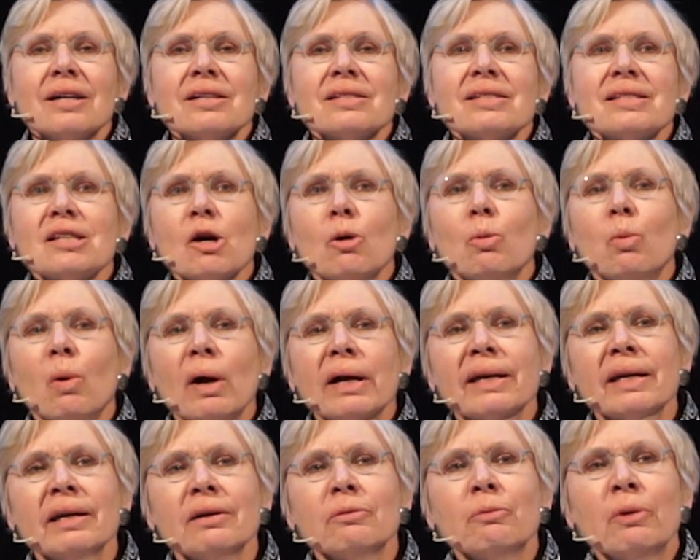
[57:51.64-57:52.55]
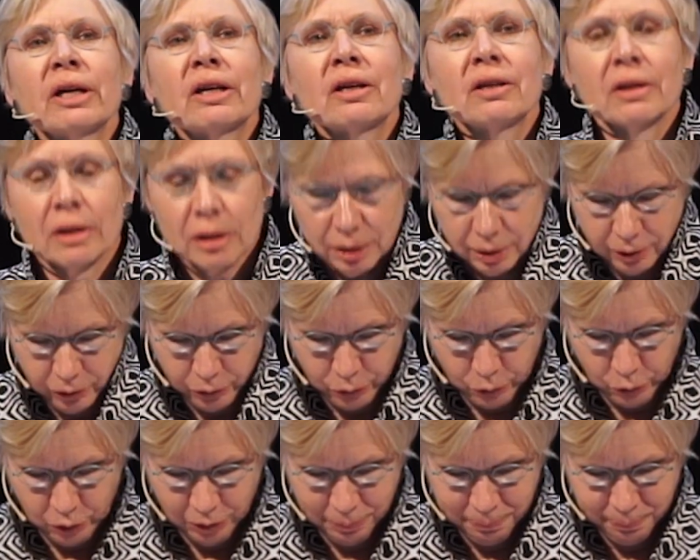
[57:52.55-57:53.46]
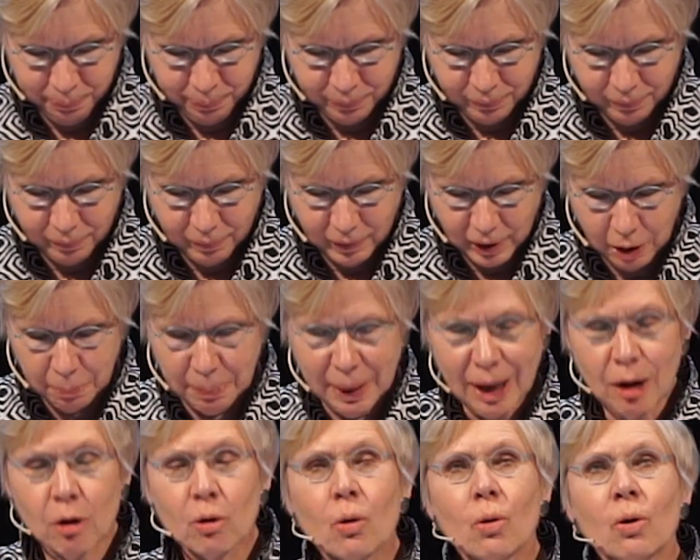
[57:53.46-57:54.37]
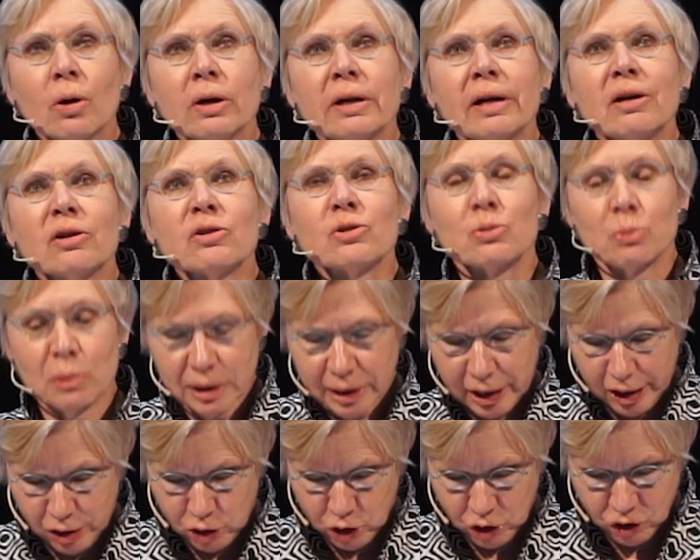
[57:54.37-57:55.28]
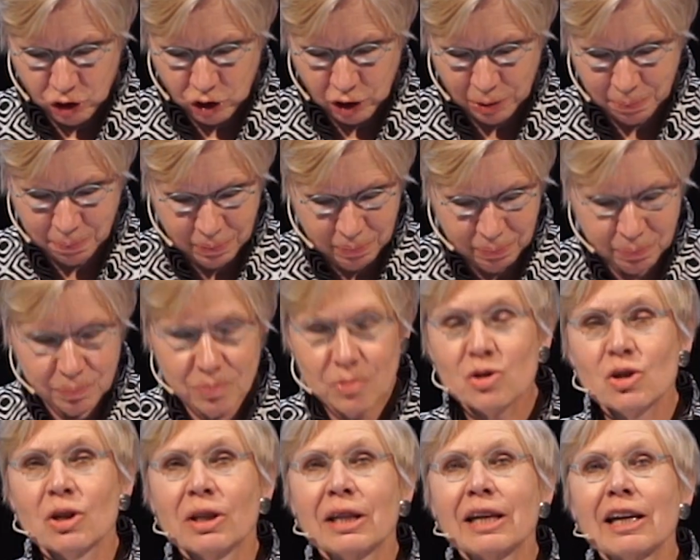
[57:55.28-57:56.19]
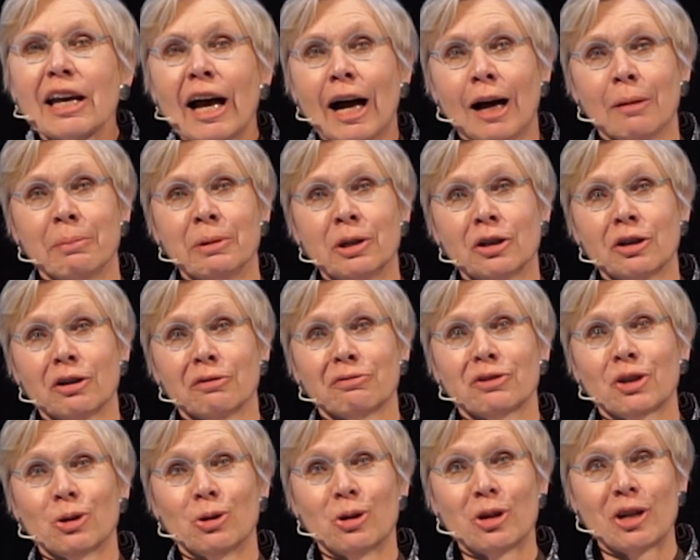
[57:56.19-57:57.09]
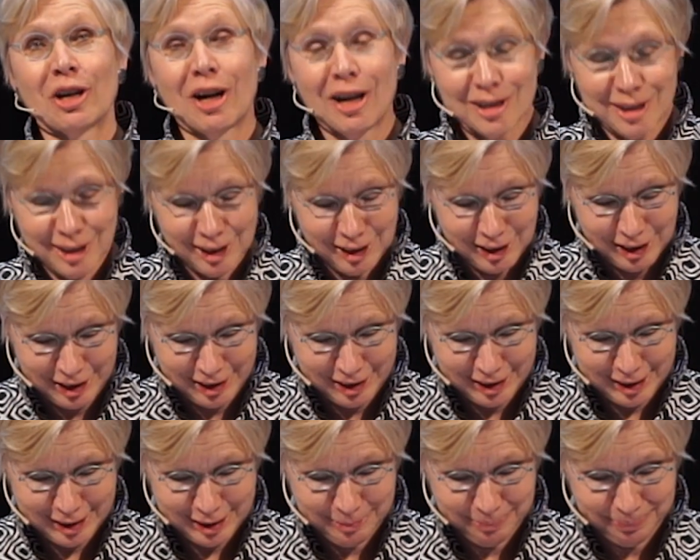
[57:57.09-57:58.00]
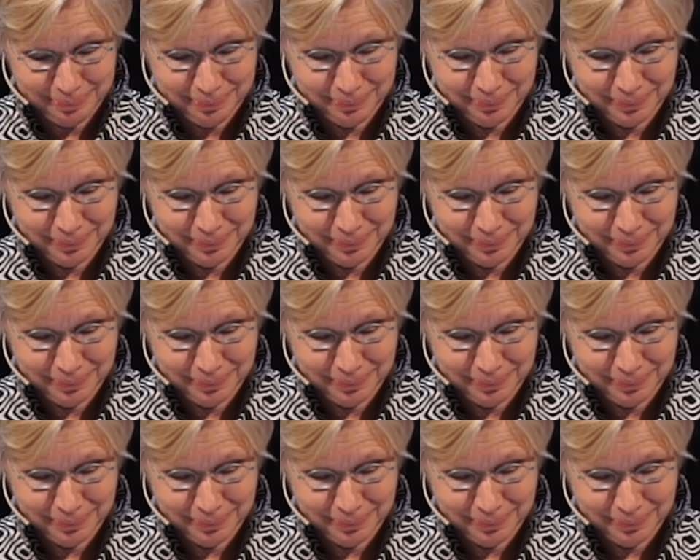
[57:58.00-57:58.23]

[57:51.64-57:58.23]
So what can we conclude about Cornell's relationship to the Cabinet of Curiosities?